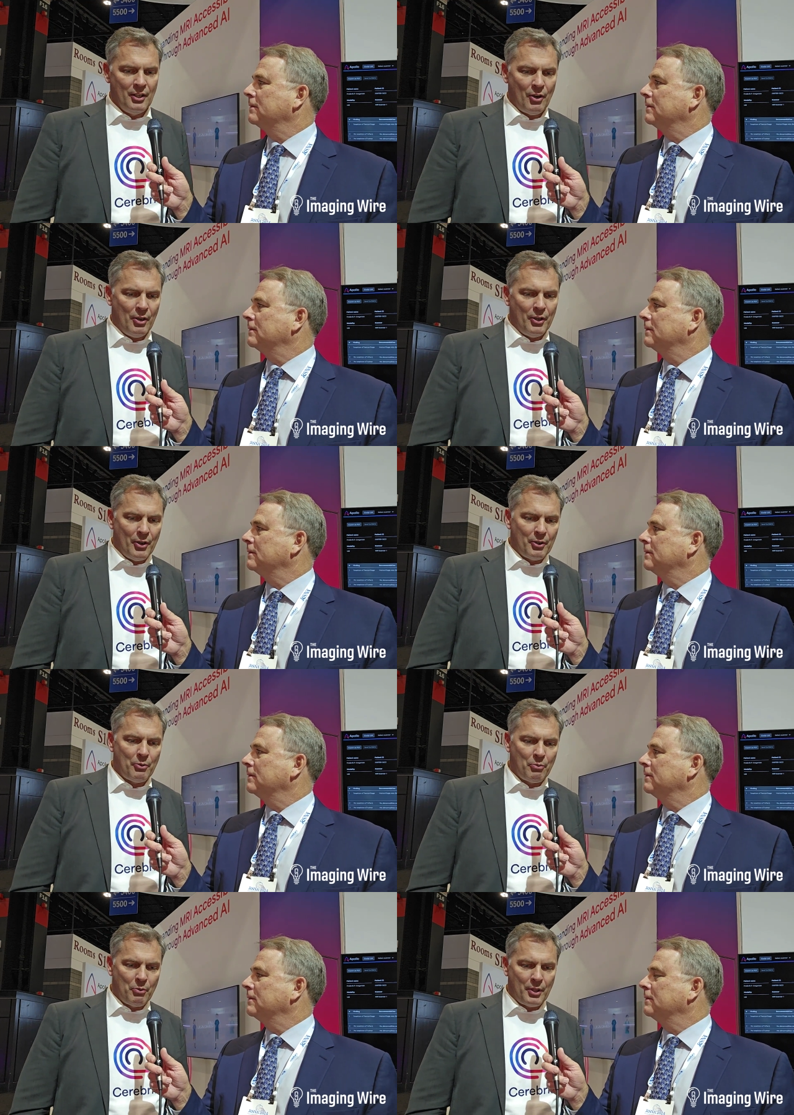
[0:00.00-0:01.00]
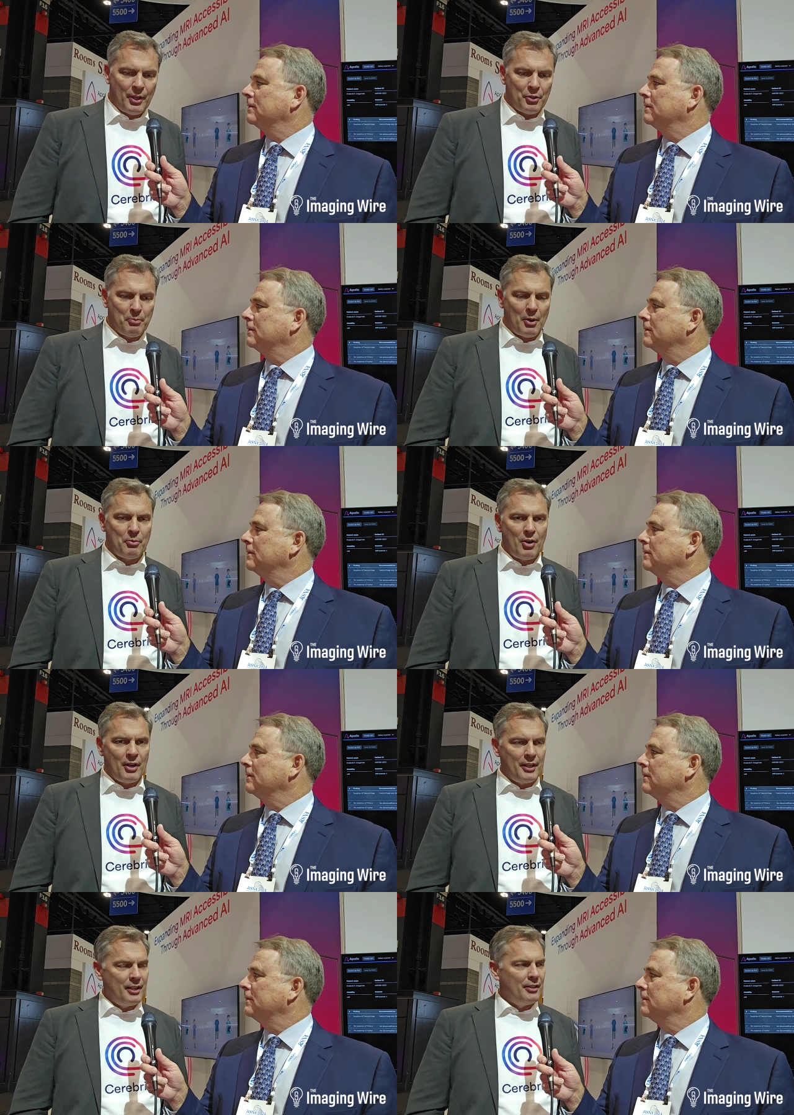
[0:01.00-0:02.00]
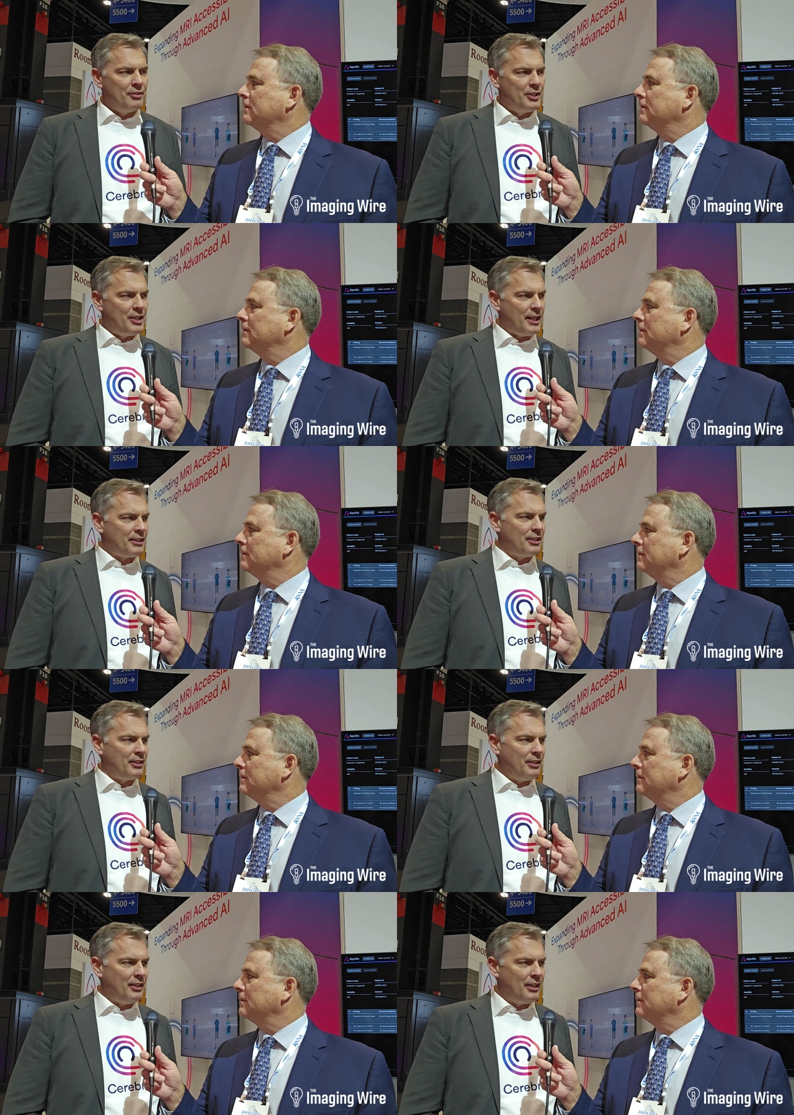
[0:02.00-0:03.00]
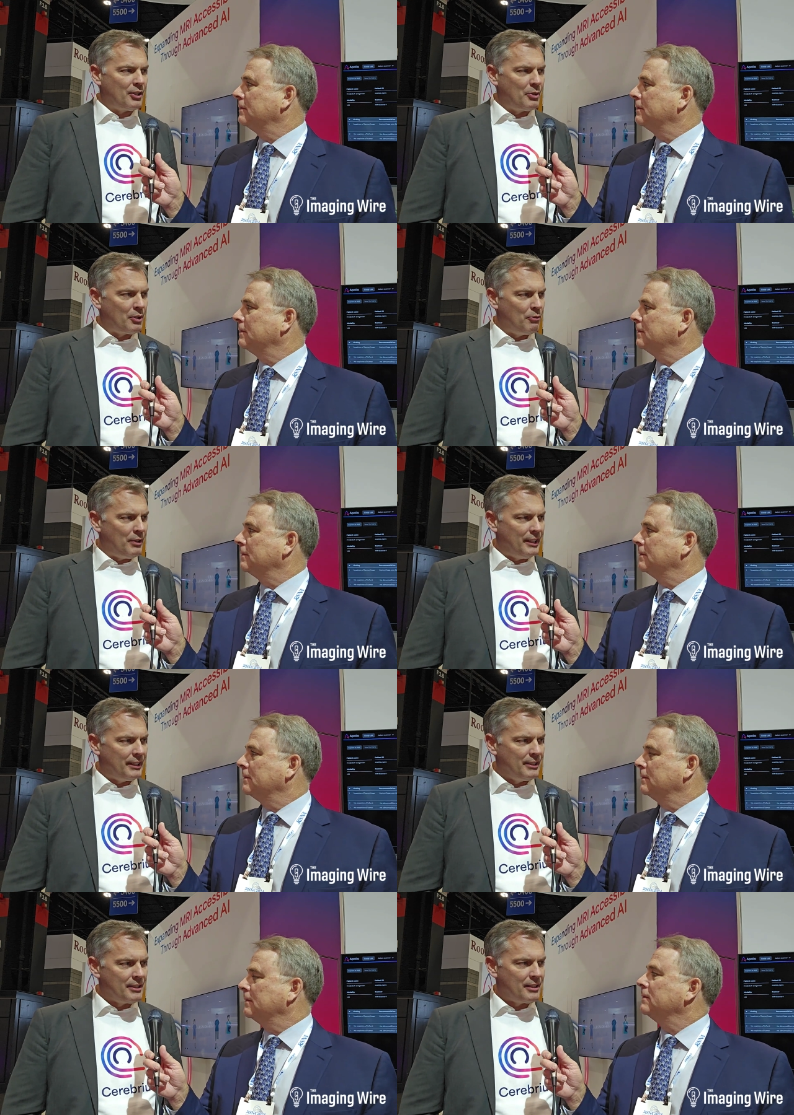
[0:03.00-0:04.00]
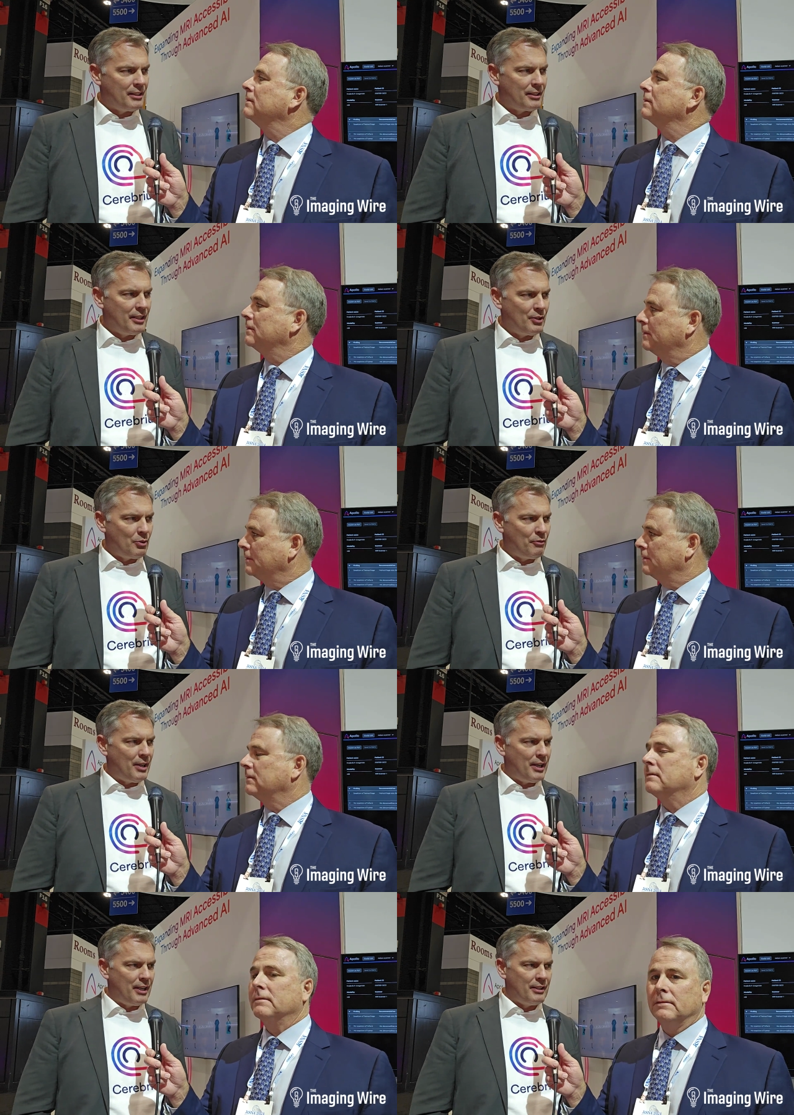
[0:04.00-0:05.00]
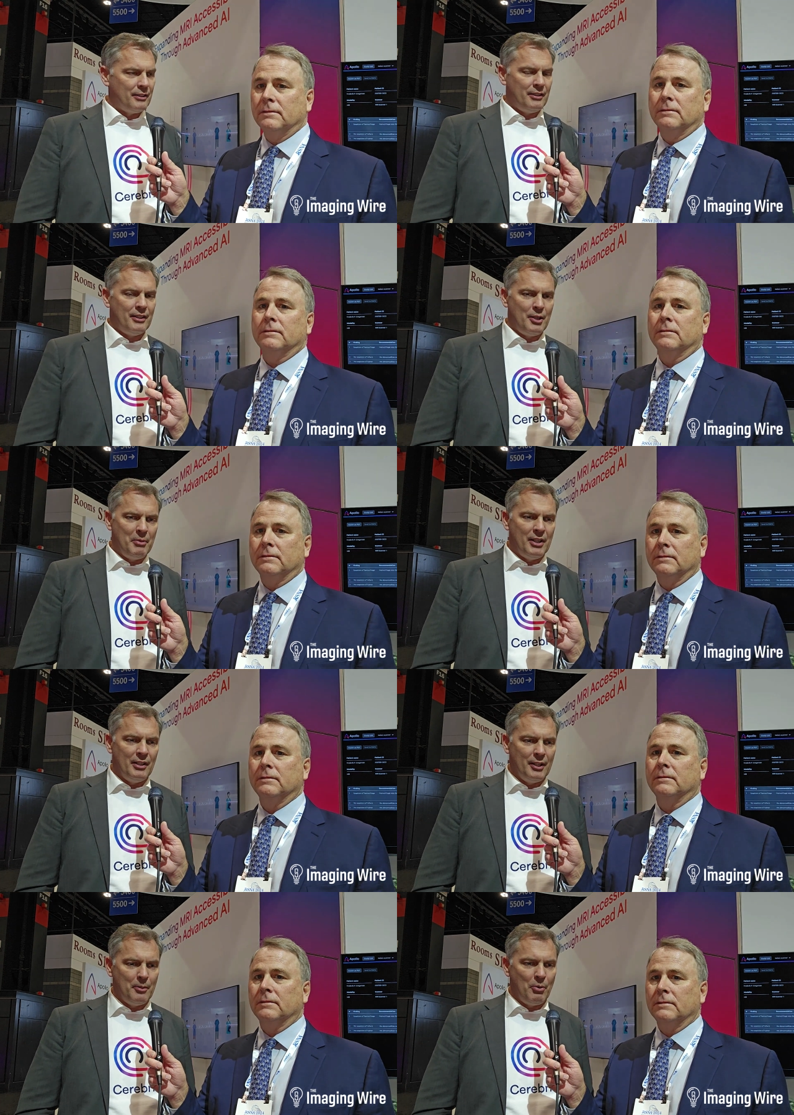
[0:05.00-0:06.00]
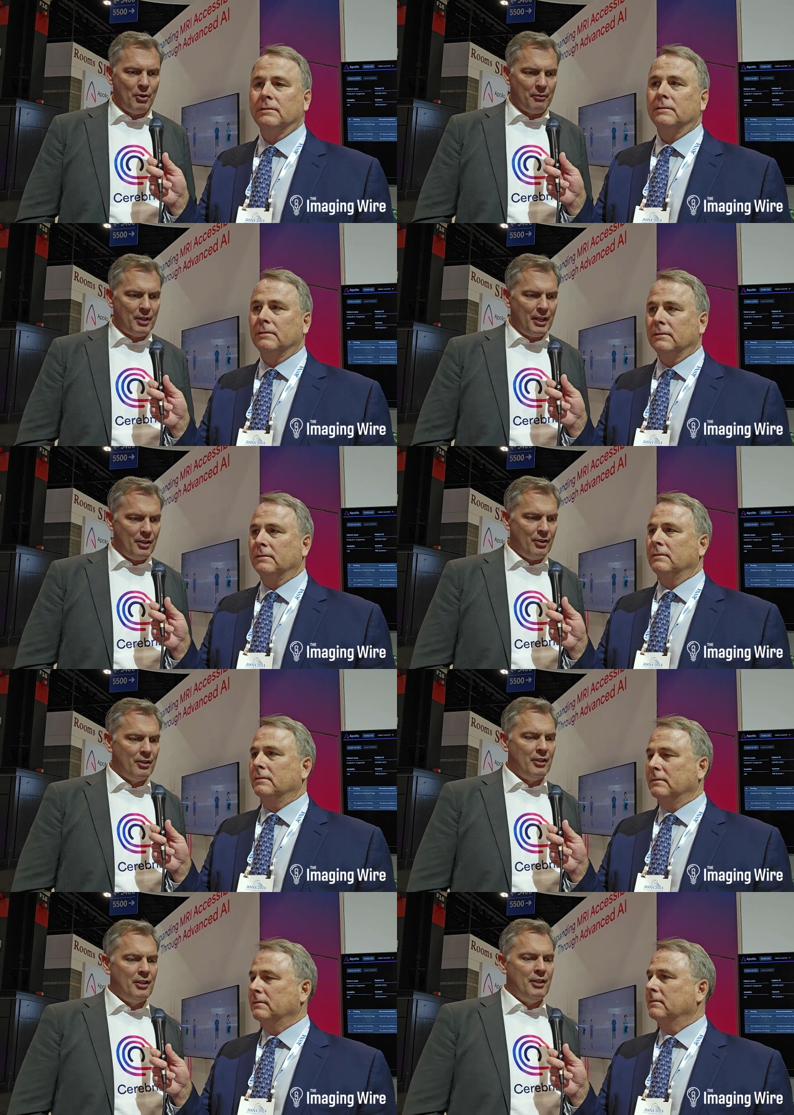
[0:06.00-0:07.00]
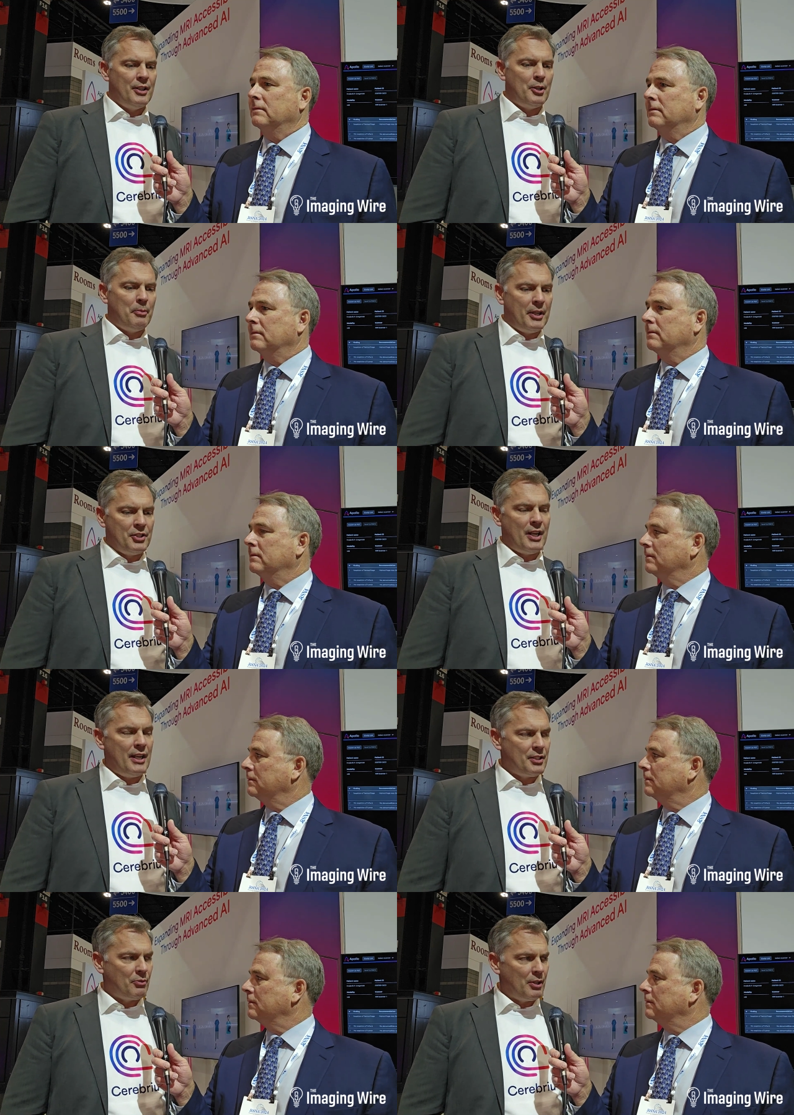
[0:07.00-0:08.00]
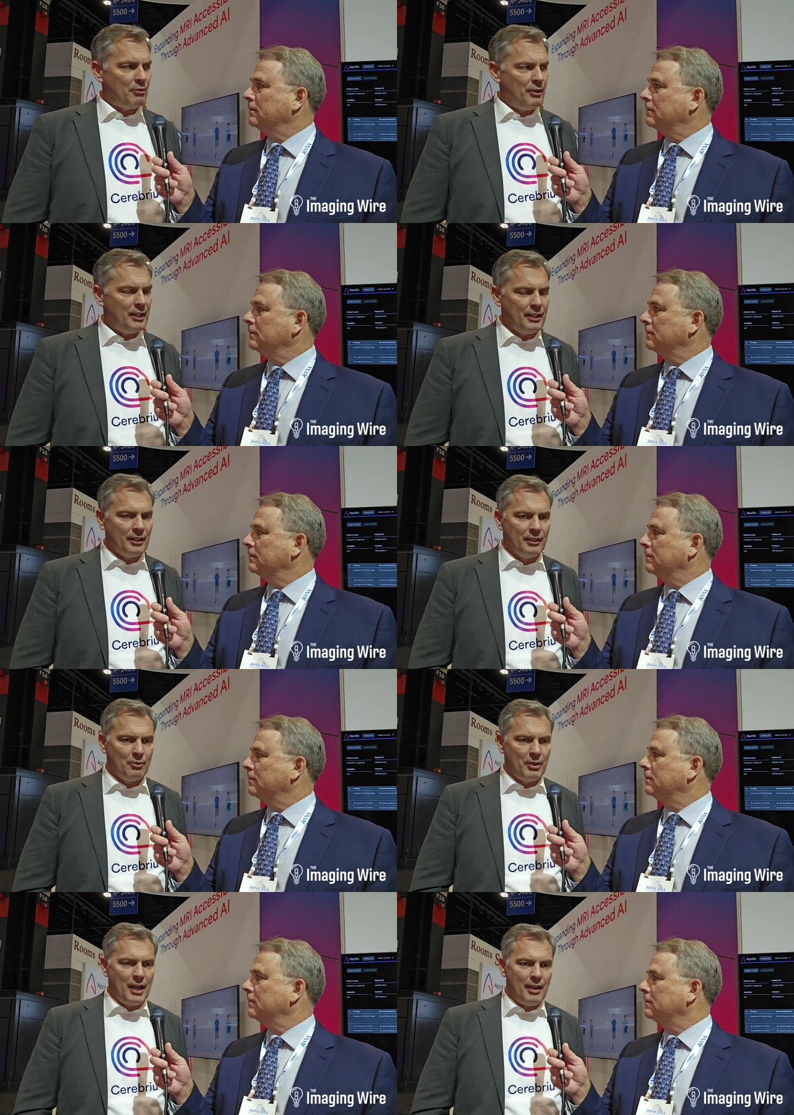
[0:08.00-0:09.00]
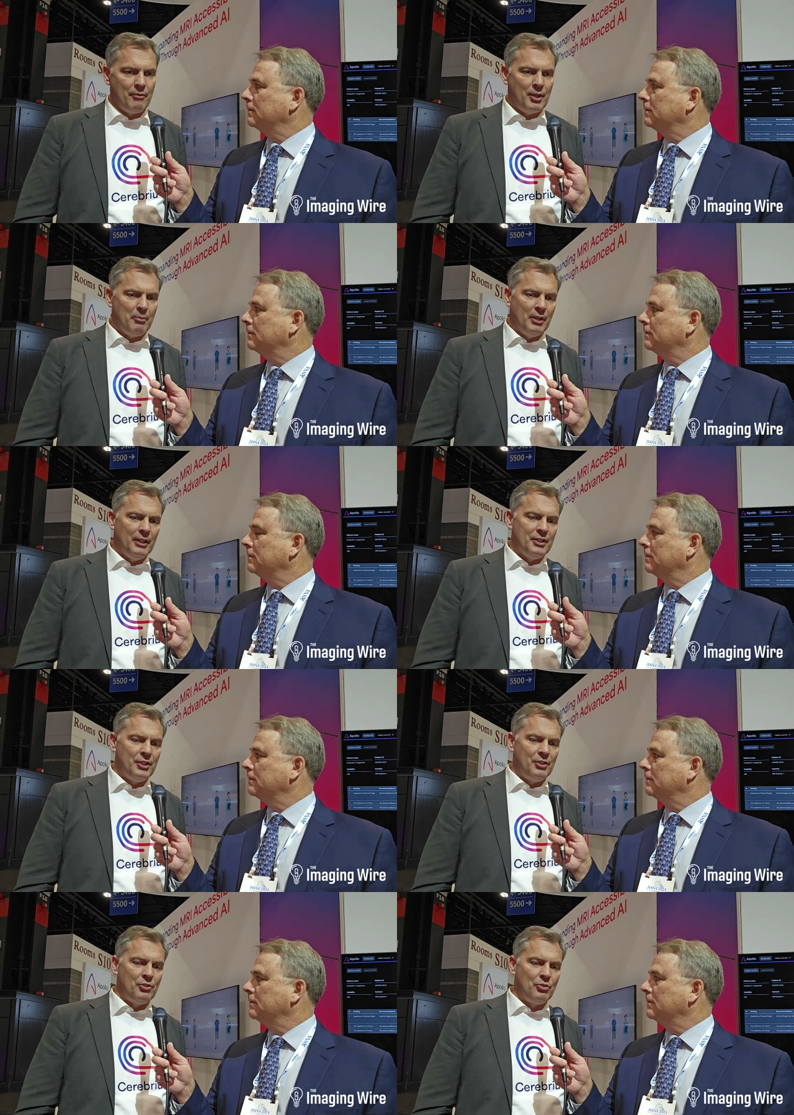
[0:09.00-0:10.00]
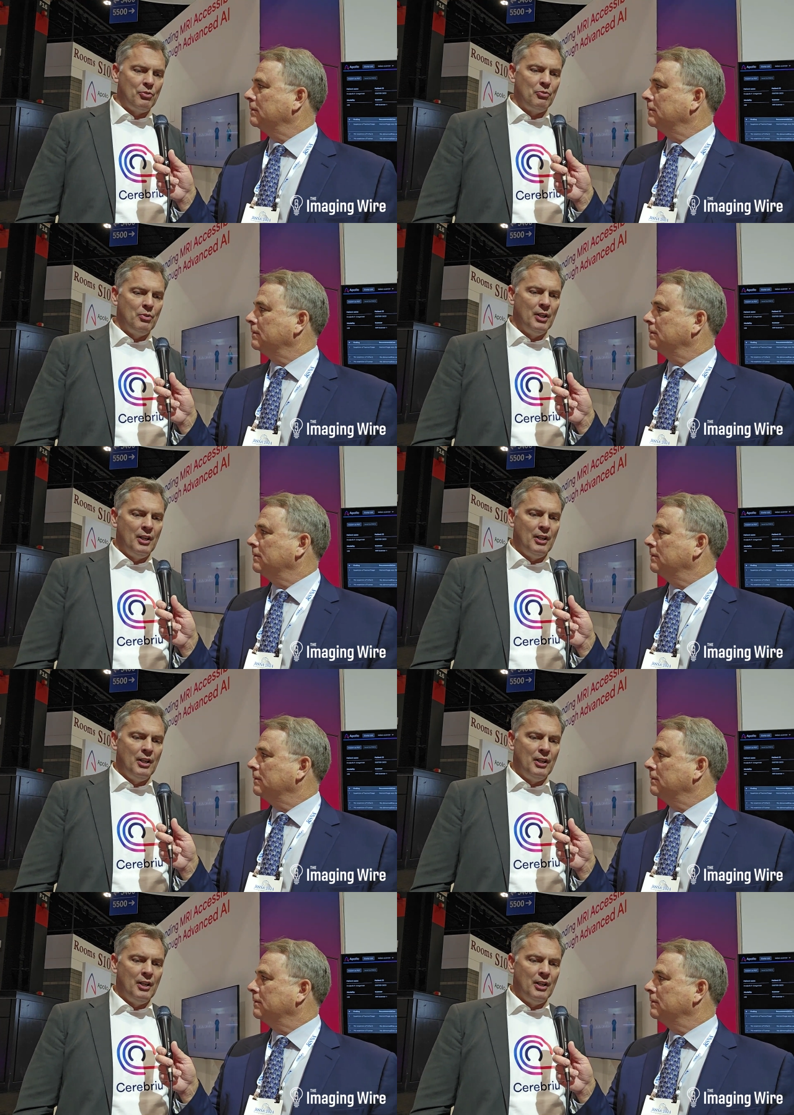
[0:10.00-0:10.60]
Speaker 1: early on with our smart priority detect uh, critical findings and can notify uh, immediately the point of care that the patient has a critical finding, and we have the ability to